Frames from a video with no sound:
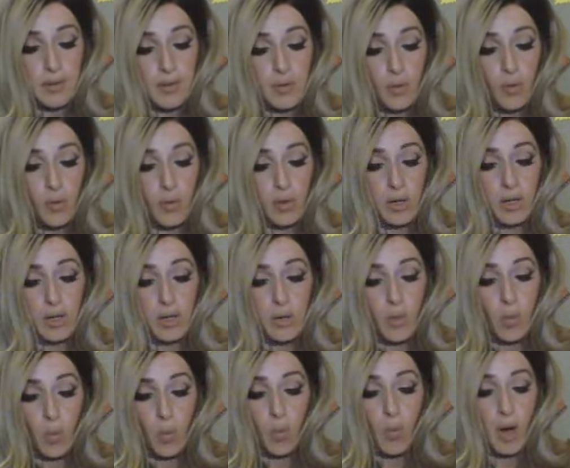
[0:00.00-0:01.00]
or
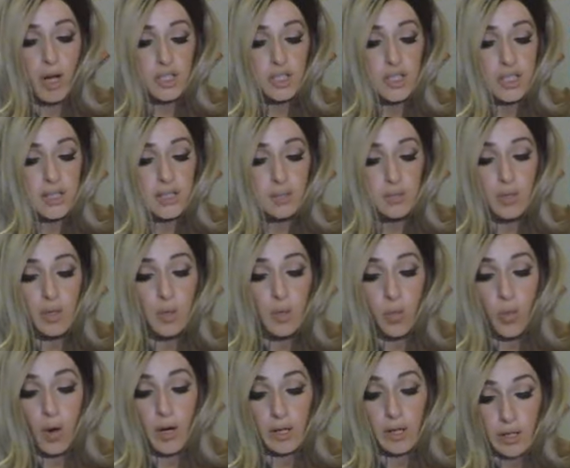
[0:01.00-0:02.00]
wash it with
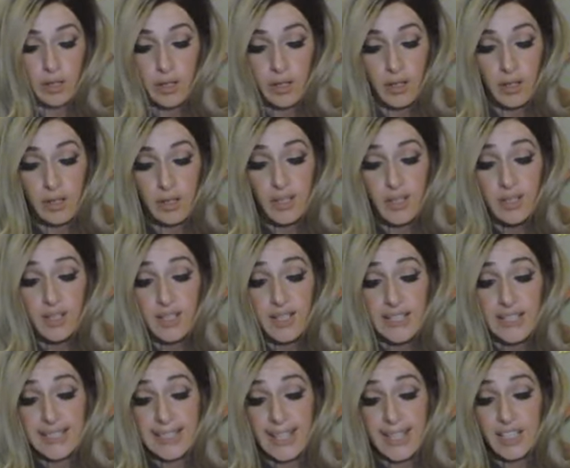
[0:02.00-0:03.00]
water,
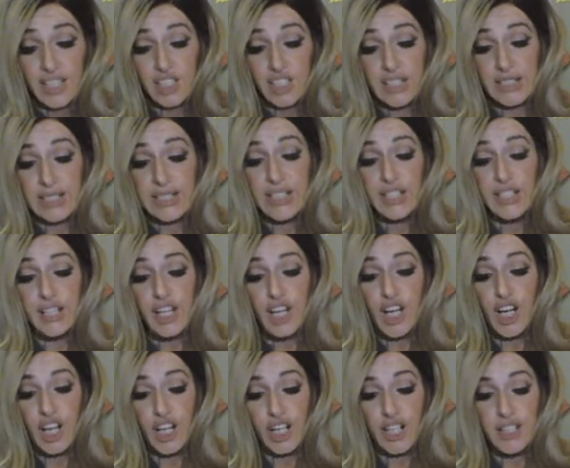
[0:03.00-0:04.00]
because that shit's gonna
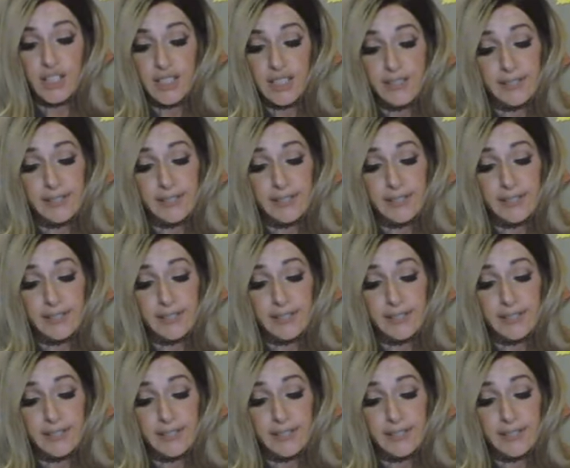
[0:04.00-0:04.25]
hurt,